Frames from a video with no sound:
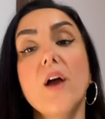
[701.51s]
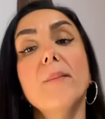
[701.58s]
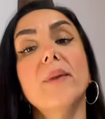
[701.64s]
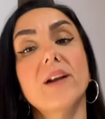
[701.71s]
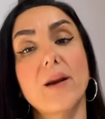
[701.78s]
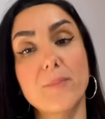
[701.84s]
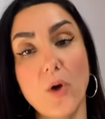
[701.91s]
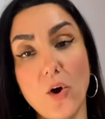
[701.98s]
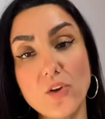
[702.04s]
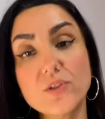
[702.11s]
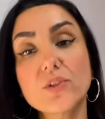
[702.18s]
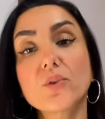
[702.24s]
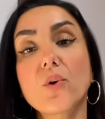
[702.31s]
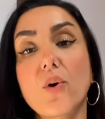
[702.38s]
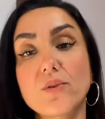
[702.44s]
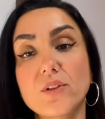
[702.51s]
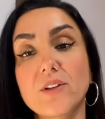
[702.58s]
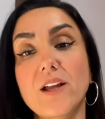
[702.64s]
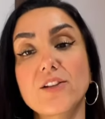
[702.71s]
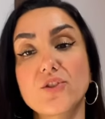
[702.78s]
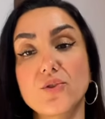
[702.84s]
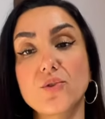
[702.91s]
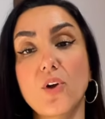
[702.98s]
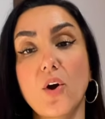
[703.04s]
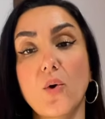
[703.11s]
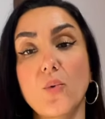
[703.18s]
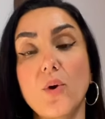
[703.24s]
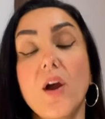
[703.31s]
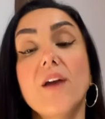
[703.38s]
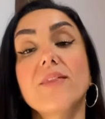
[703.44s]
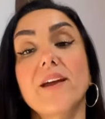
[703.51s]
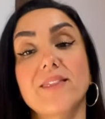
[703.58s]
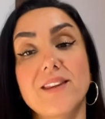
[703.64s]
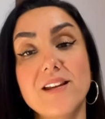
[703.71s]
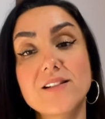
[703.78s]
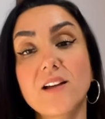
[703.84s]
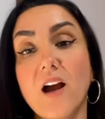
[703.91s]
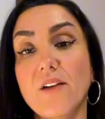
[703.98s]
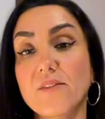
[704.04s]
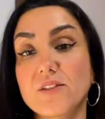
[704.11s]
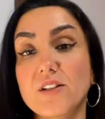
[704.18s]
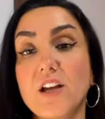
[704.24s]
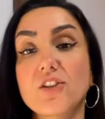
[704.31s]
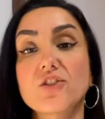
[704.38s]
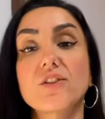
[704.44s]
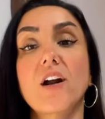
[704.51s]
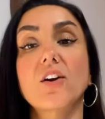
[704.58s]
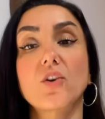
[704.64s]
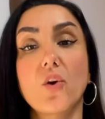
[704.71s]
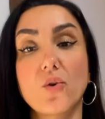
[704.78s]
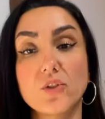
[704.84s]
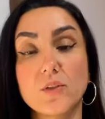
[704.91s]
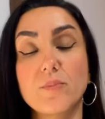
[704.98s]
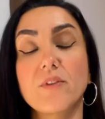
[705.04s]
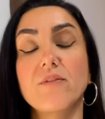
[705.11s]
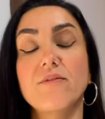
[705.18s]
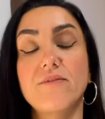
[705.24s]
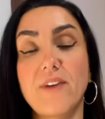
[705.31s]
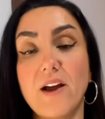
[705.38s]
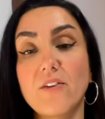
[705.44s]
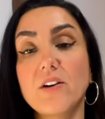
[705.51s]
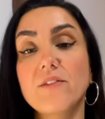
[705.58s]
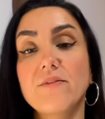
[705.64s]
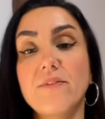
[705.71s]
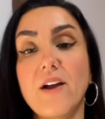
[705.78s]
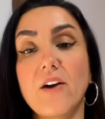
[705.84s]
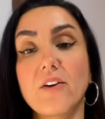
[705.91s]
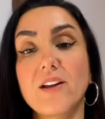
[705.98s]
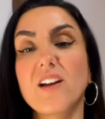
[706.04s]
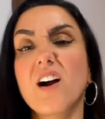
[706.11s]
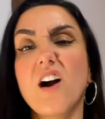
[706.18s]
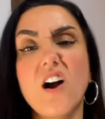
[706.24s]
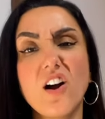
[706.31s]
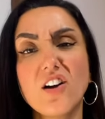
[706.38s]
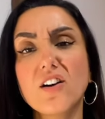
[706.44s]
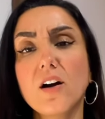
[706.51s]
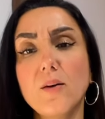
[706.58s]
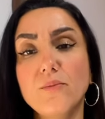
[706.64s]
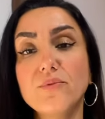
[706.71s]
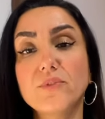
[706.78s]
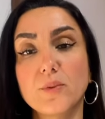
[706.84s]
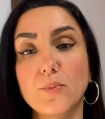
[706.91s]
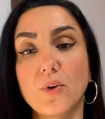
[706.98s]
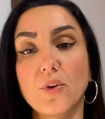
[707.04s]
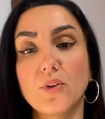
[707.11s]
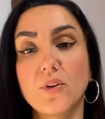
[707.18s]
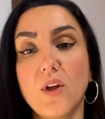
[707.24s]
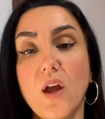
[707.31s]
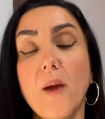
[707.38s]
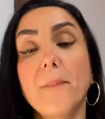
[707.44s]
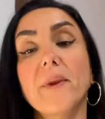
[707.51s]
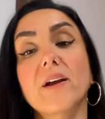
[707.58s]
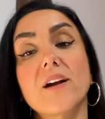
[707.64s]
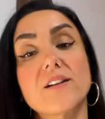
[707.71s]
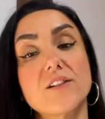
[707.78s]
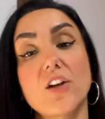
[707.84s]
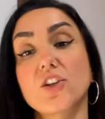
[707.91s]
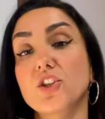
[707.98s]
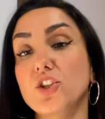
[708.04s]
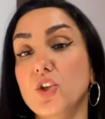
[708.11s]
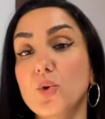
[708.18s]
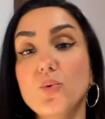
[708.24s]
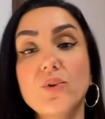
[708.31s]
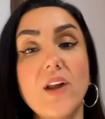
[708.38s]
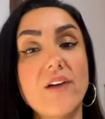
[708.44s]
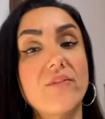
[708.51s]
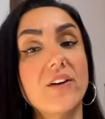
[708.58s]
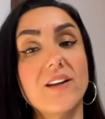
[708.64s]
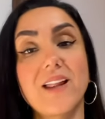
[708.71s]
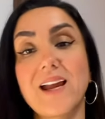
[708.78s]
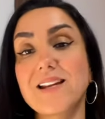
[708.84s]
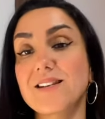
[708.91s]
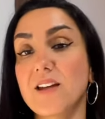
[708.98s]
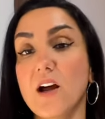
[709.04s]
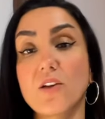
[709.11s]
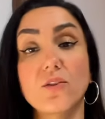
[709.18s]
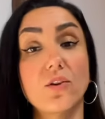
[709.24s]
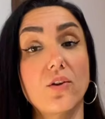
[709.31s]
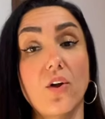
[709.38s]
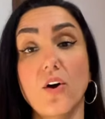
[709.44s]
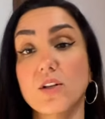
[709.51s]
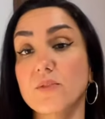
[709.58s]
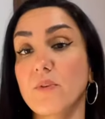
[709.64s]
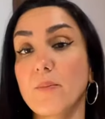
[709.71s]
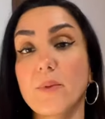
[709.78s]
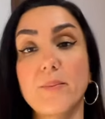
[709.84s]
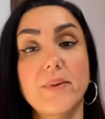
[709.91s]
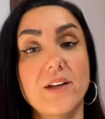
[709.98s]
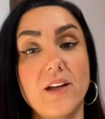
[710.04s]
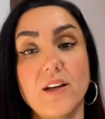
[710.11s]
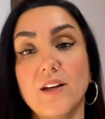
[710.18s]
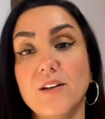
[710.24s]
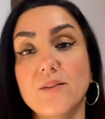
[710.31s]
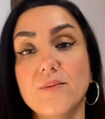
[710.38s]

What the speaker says: But I'm also going to let you know that these conversations are going to be very, very uncomfortable because you never laid down the laws from the beginning.